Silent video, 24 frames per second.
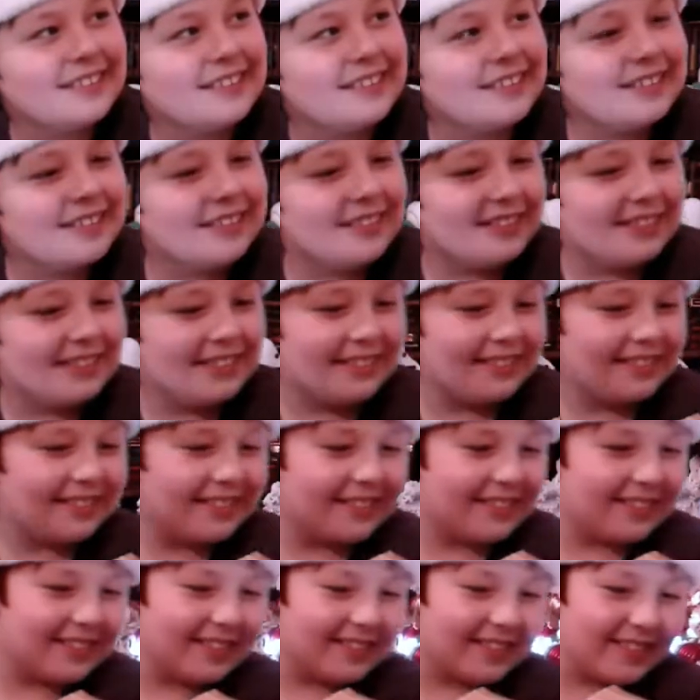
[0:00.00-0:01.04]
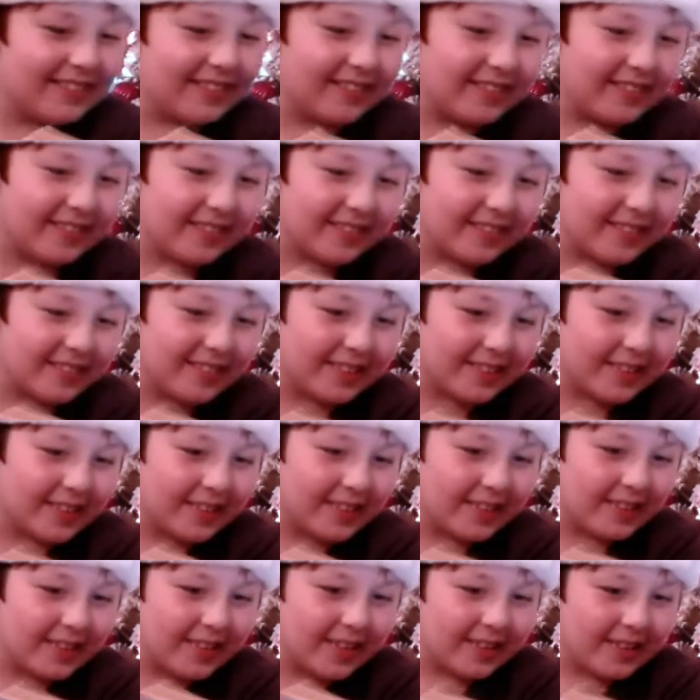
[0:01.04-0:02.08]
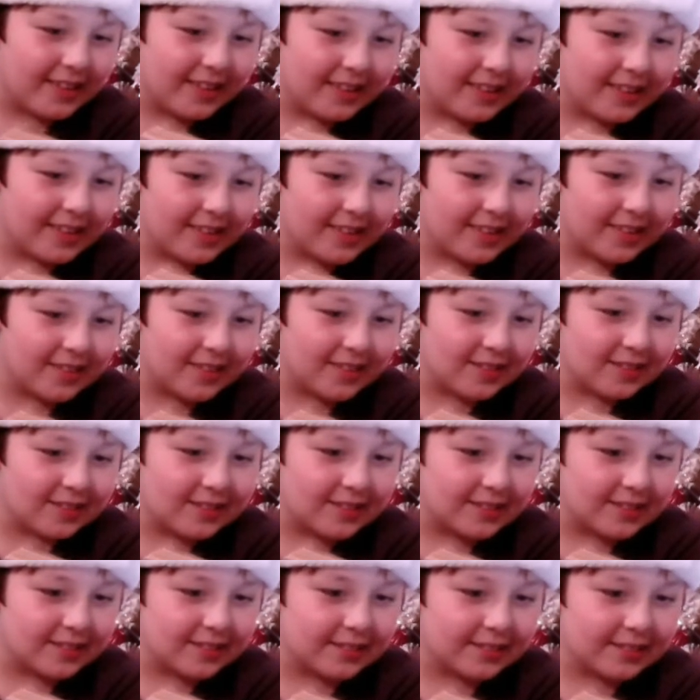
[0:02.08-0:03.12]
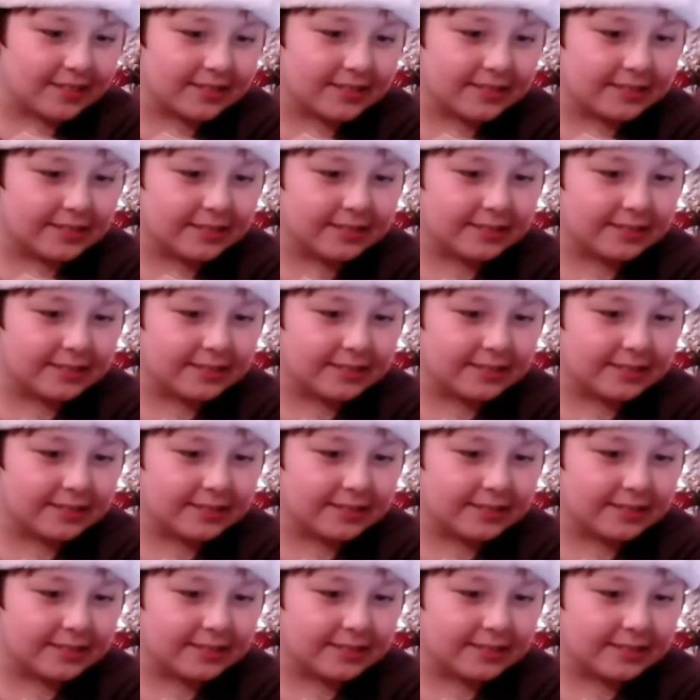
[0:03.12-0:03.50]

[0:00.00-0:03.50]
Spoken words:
[no speech]